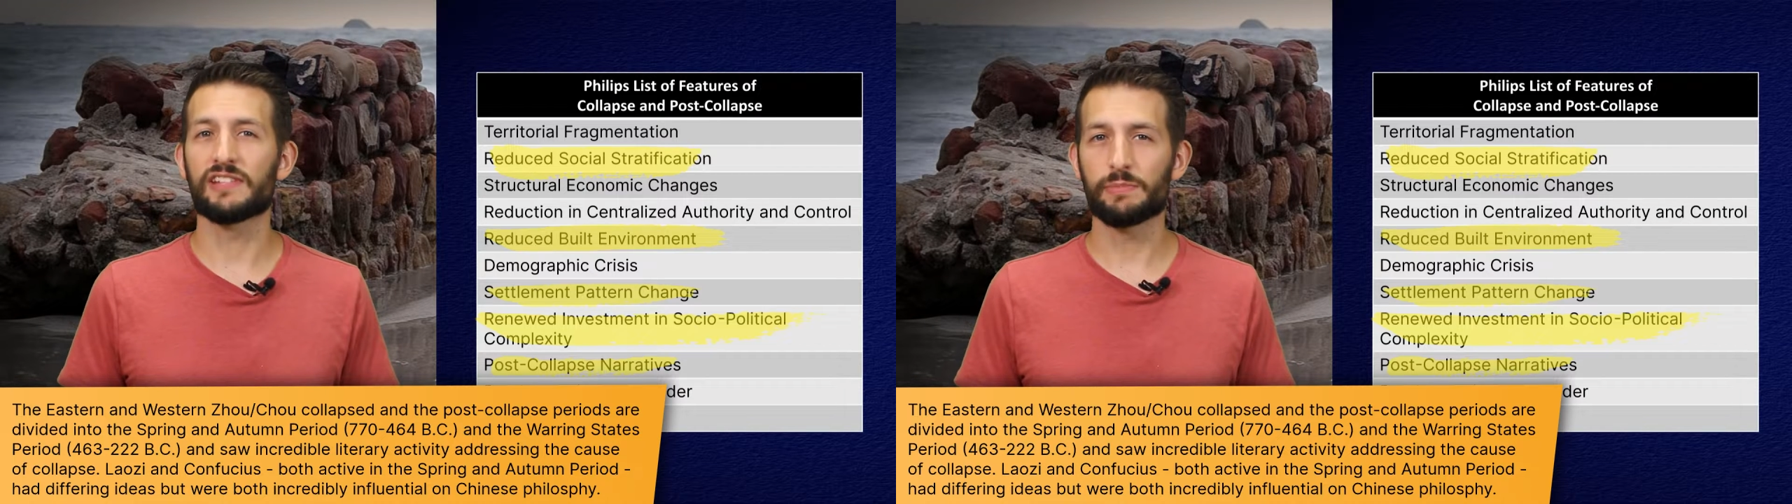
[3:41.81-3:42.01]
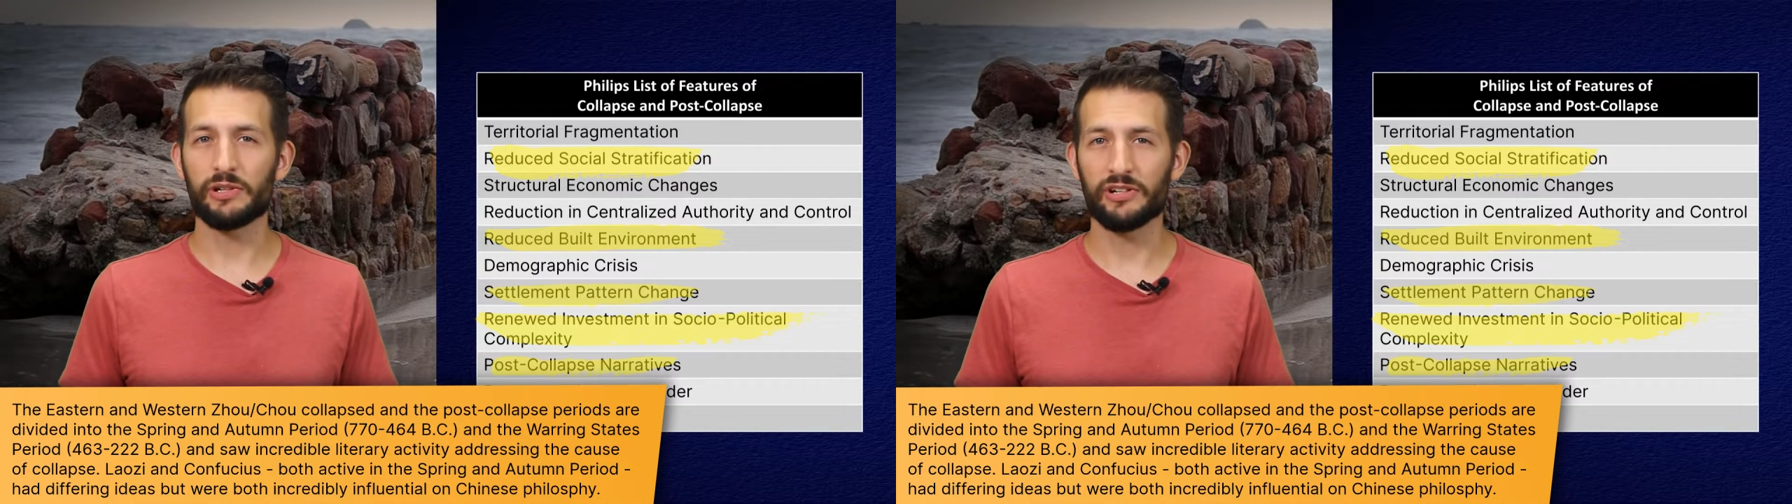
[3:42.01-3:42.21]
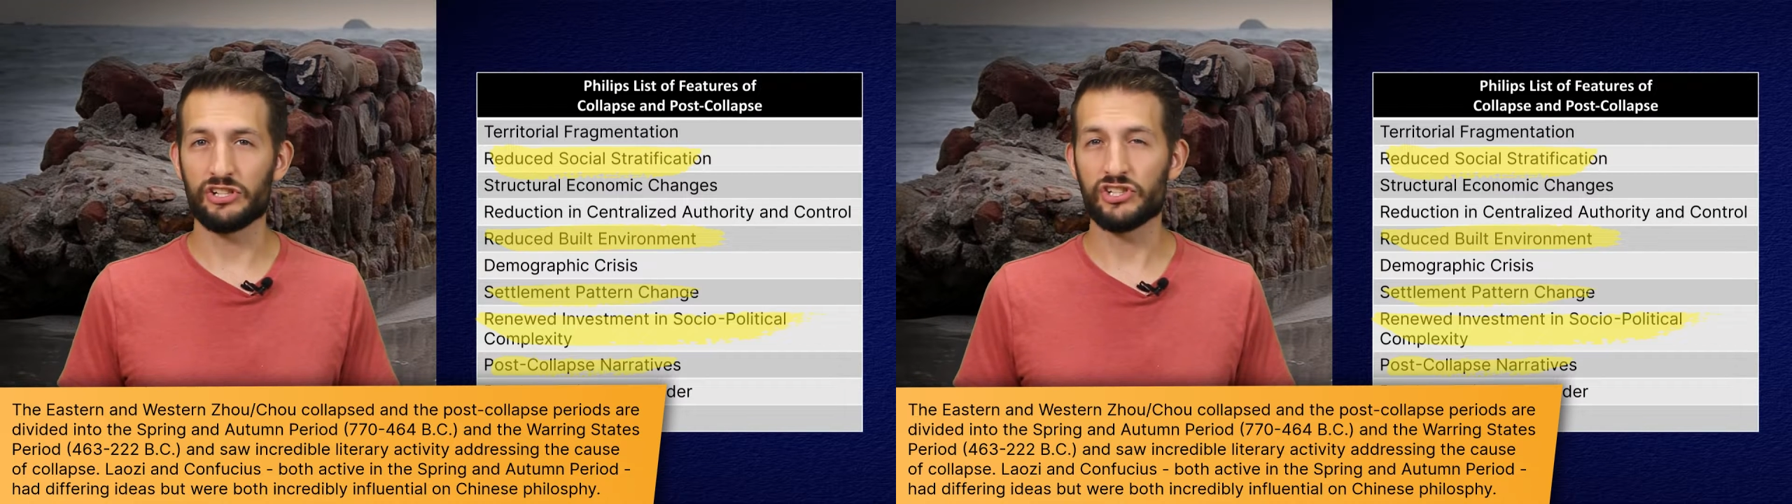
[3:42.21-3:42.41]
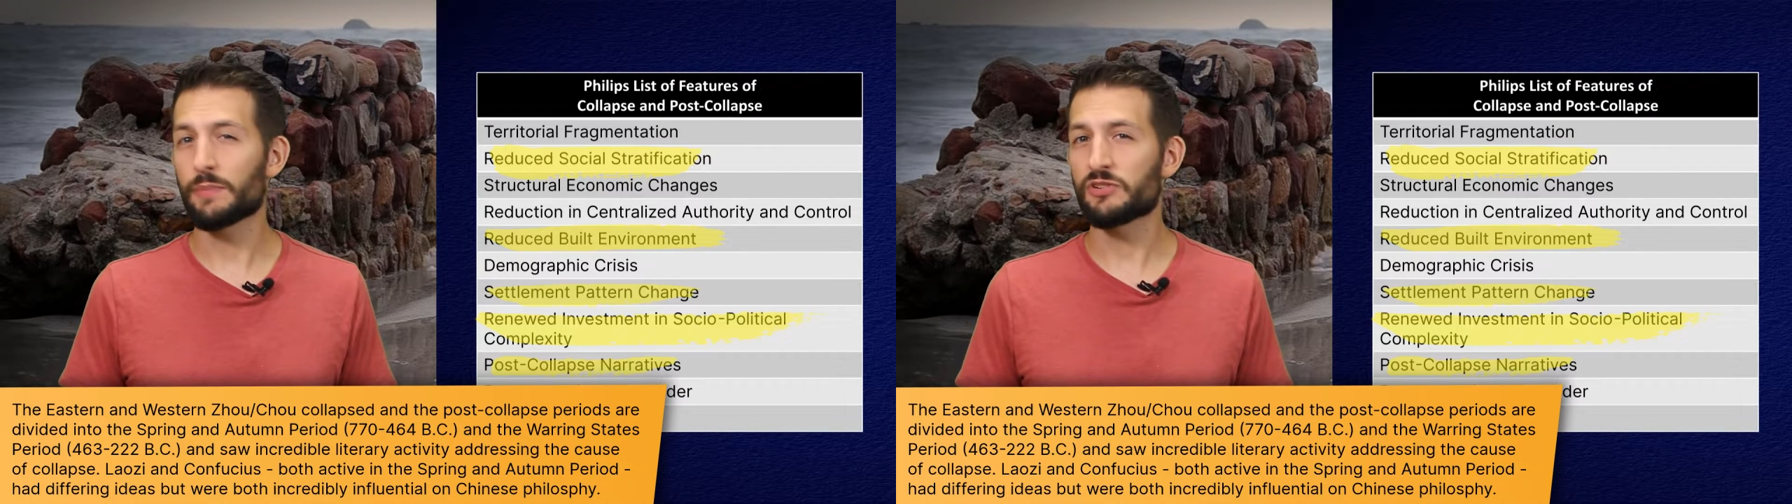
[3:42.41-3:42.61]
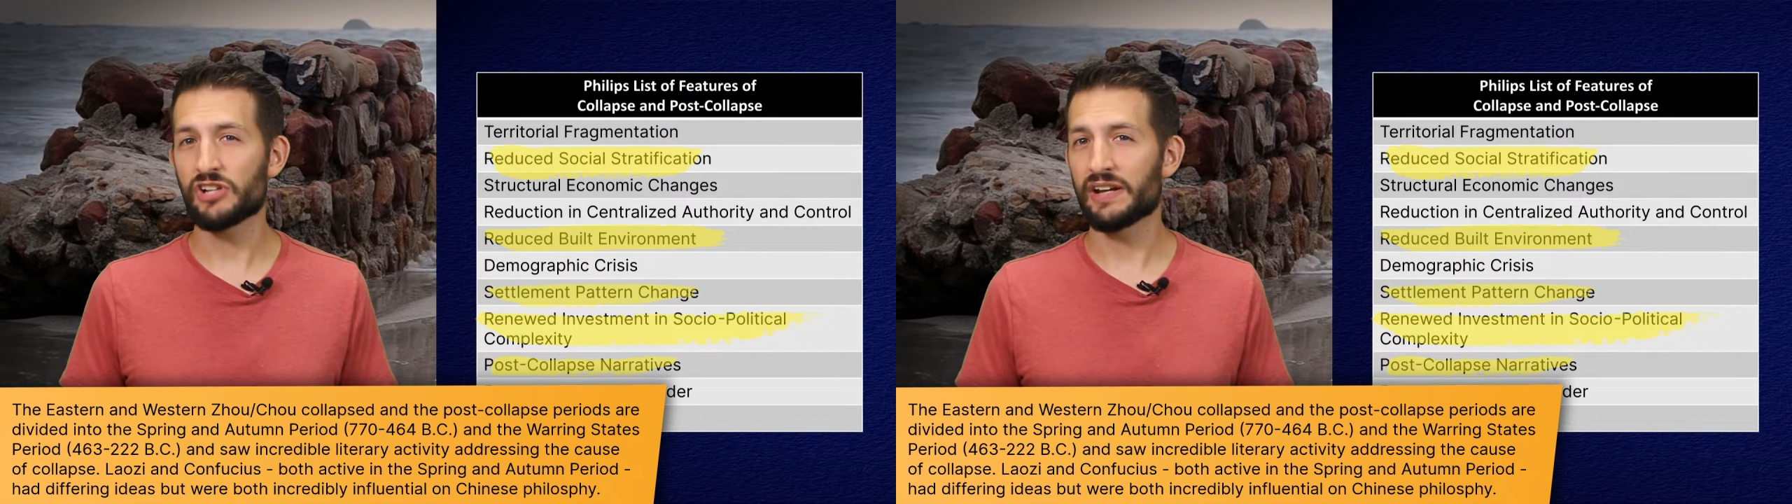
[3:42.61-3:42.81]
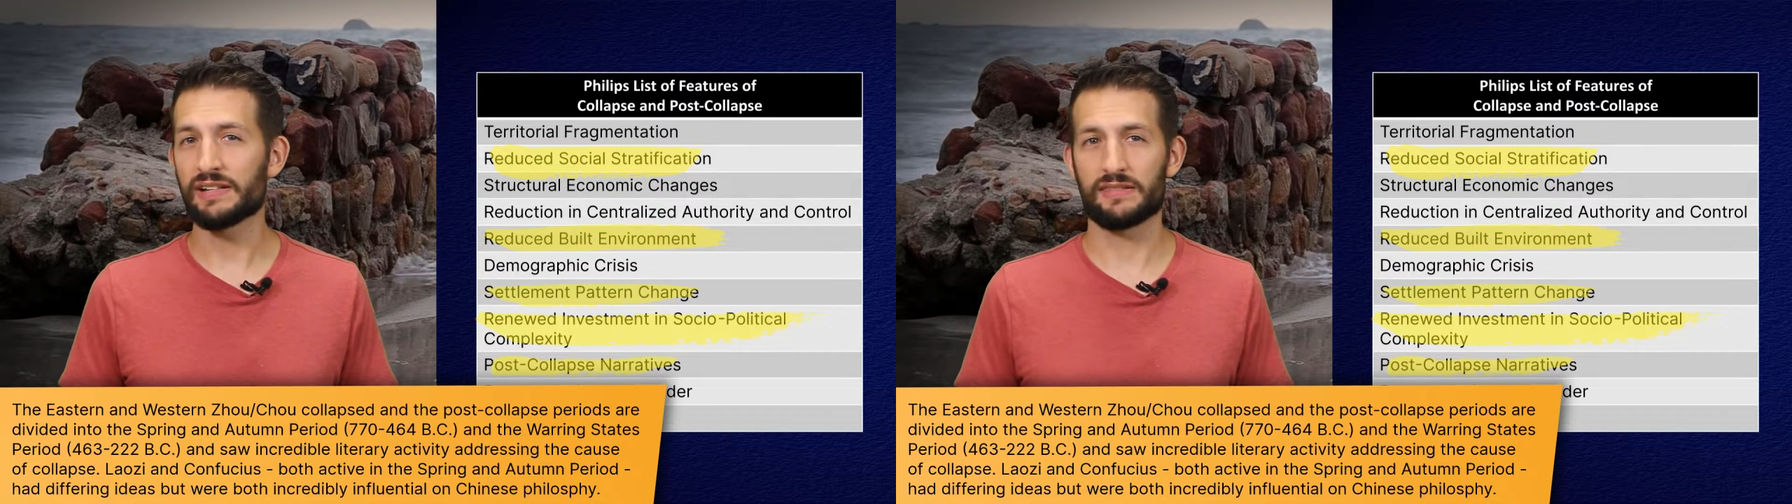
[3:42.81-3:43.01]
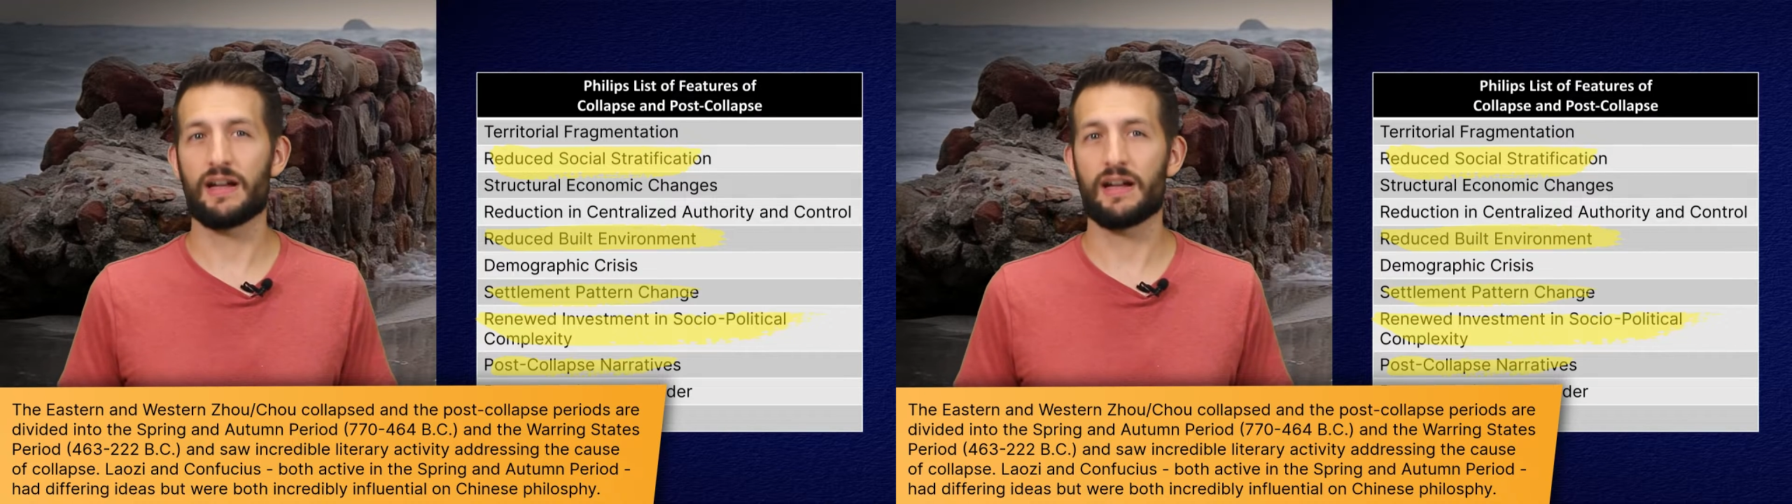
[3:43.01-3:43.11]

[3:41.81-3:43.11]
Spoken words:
this period shaped Chinese